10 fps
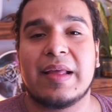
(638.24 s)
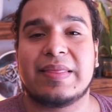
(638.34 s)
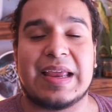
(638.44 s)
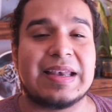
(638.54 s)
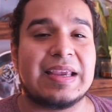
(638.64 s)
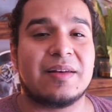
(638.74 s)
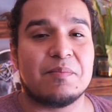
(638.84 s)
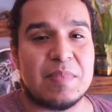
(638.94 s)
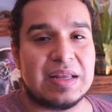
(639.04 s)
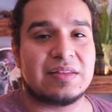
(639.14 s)
they need
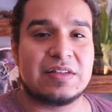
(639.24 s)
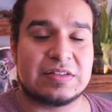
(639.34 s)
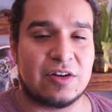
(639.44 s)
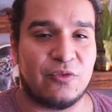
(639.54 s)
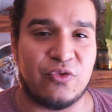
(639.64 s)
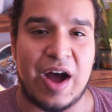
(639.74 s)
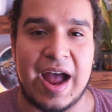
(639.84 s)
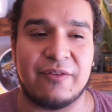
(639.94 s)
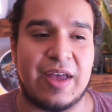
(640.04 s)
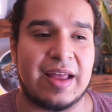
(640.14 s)
me to survive,